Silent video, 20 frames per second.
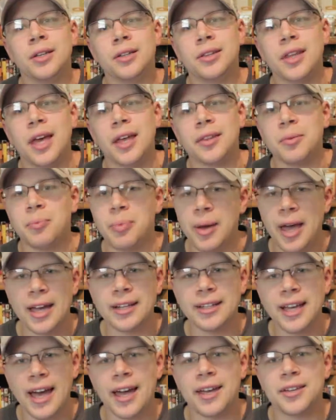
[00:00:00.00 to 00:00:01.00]
that the
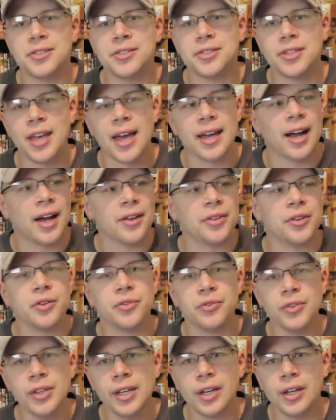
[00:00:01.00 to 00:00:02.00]
bad guys set on
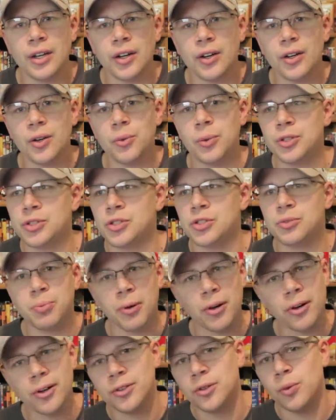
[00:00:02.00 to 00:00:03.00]
their vehicle, which is
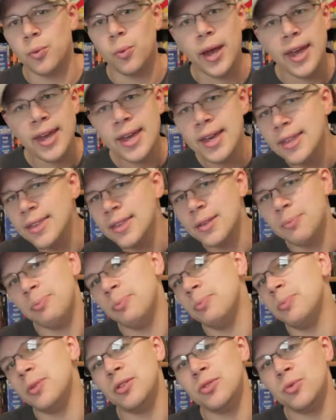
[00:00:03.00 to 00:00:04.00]
parked way
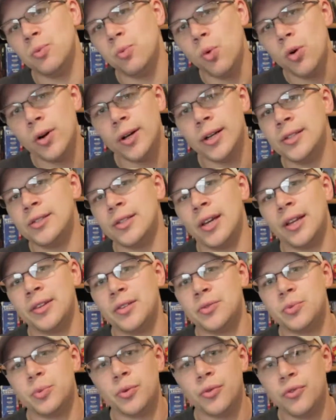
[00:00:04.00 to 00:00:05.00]
in these woods on
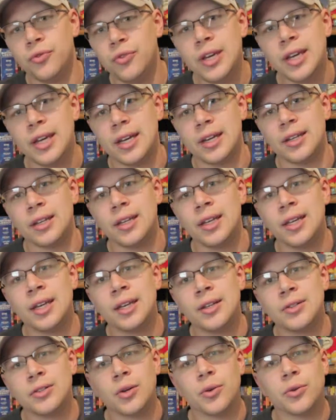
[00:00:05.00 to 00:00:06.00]
this ravine.
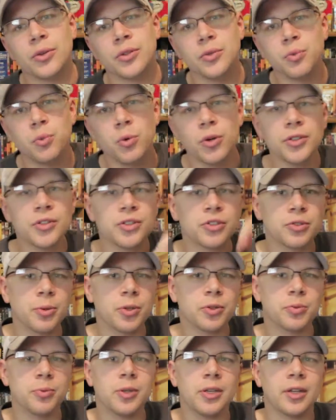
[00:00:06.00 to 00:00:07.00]
So these woods are
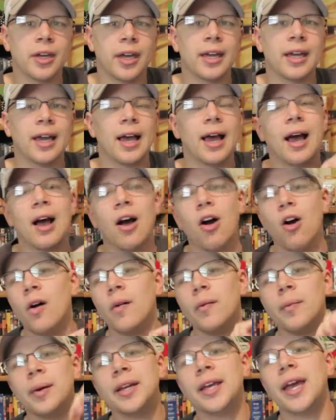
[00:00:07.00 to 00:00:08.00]
supposed to be like
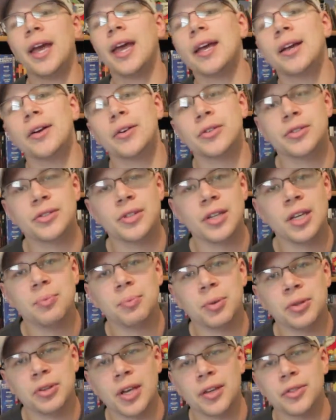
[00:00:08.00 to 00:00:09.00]
however many acres
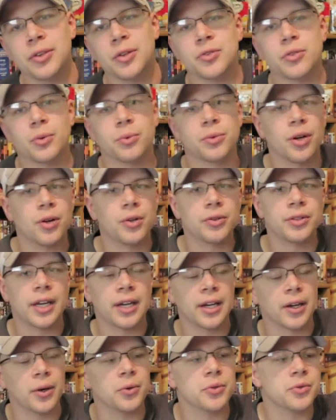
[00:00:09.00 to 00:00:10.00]
deep, but yet there's a road
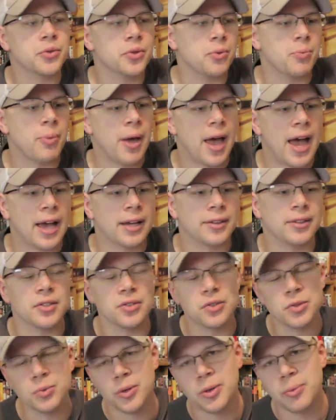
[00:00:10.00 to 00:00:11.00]
that goes through the back.
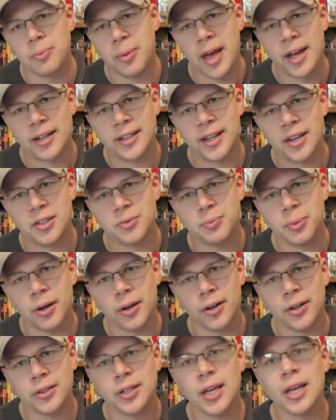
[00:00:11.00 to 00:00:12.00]
This is where the bad guys
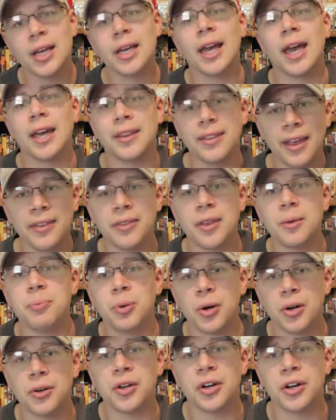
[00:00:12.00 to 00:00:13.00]
parked, and then they
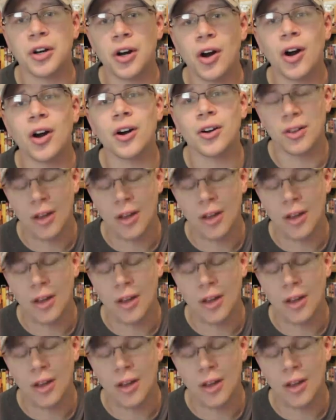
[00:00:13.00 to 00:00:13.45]
put their car